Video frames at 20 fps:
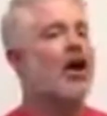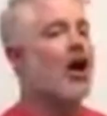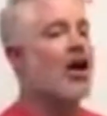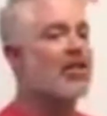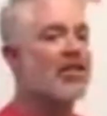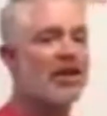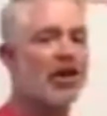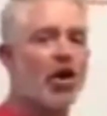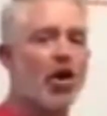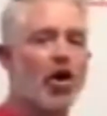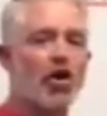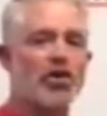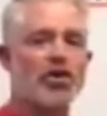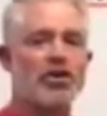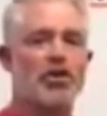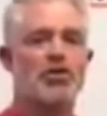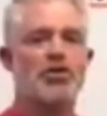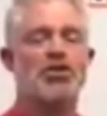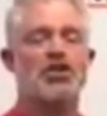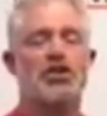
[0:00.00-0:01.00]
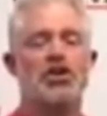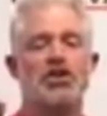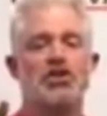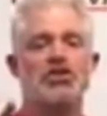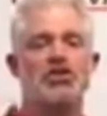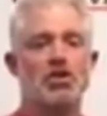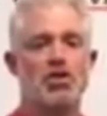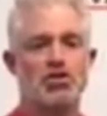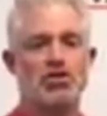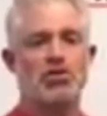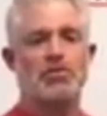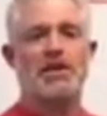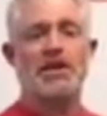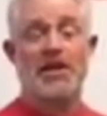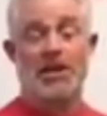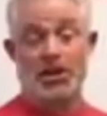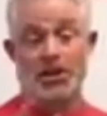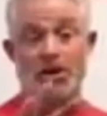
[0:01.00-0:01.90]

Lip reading: and then all you do is you go to social media.